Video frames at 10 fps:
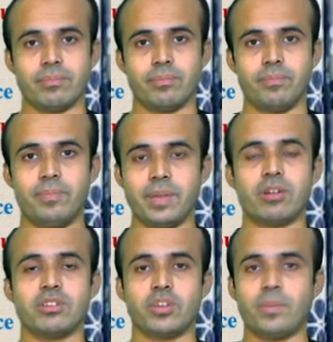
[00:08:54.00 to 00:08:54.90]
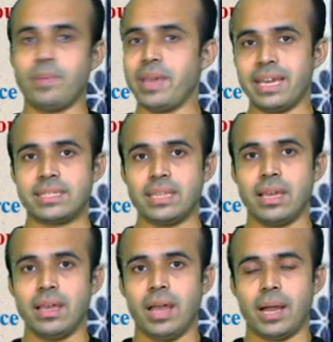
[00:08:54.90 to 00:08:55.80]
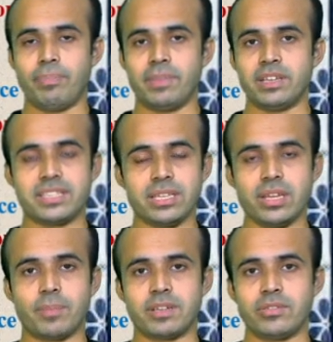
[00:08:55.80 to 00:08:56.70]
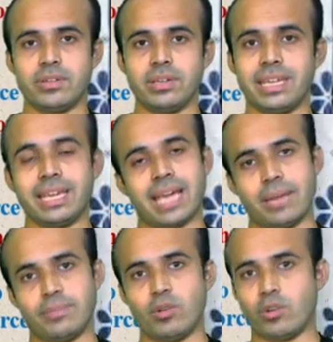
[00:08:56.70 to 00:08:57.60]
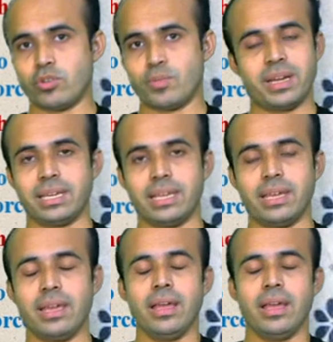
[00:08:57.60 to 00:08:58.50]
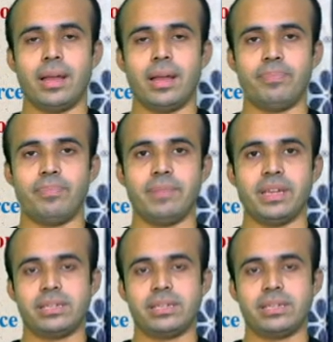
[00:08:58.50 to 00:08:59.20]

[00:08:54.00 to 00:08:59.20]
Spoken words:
Because of he is the senior person, he can be automatically made